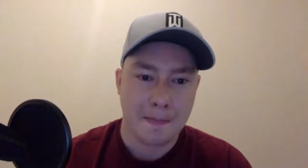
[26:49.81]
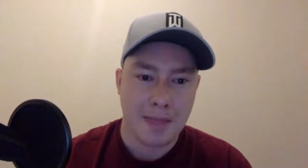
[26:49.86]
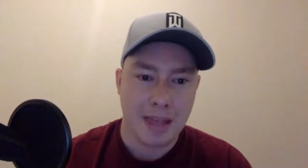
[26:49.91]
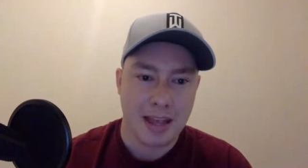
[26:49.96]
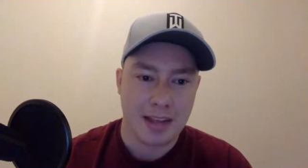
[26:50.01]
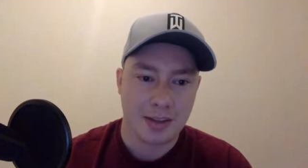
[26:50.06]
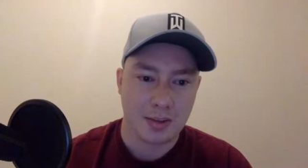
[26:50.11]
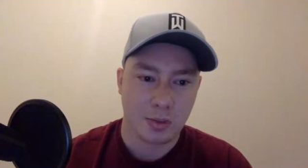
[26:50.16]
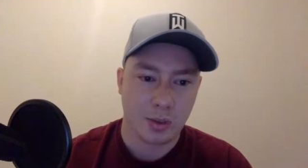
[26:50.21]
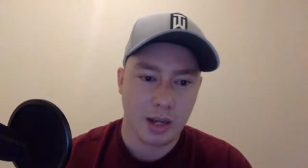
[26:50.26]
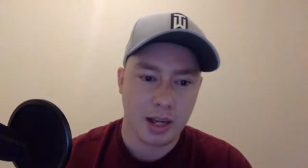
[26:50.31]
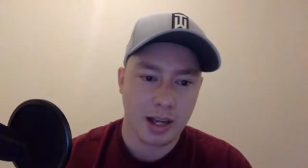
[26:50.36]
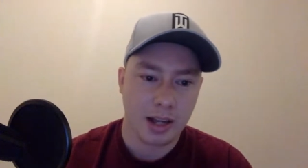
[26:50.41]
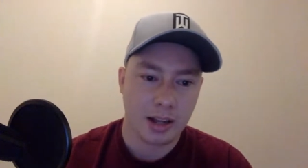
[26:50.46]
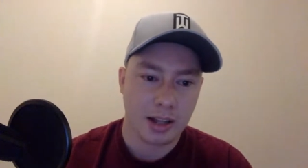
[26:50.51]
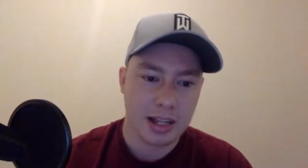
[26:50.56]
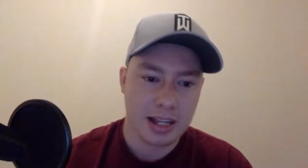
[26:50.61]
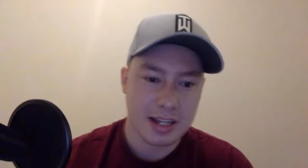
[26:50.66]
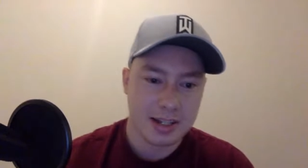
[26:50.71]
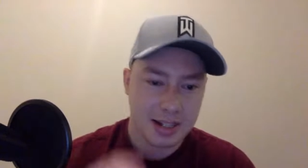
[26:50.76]
as
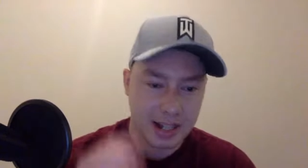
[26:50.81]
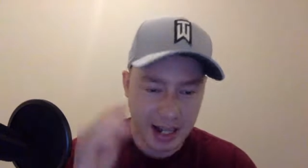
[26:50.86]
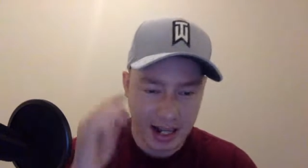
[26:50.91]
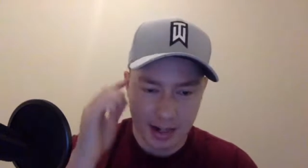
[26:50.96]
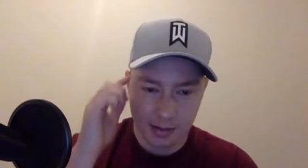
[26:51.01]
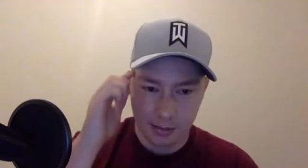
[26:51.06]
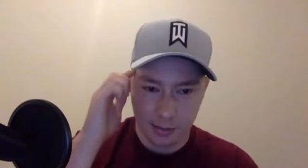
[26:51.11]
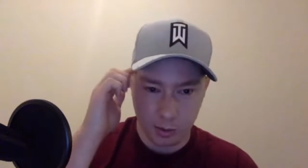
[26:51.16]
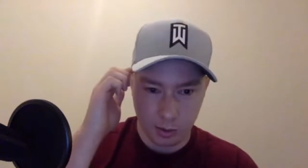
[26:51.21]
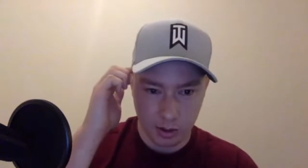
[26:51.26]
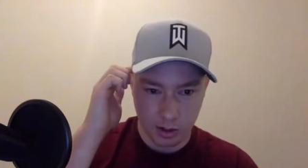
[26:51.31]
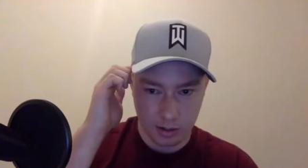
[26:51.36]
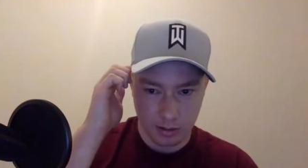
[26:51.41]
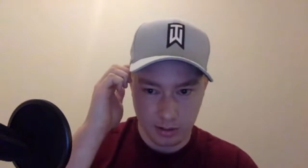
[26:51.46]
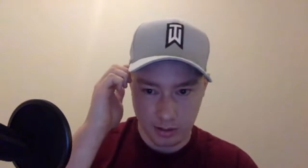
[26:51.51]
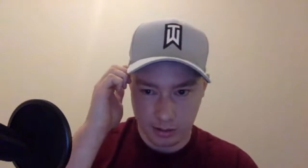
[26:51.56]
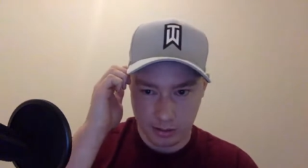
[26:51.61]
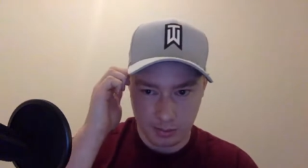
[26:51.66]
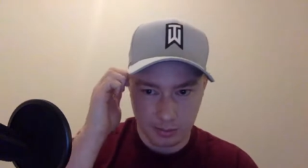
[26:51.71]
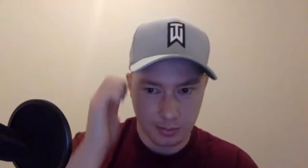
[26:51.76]
well. He's kind of more
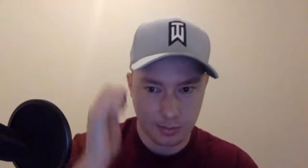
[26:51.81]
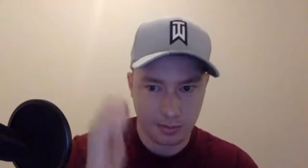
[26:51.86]
of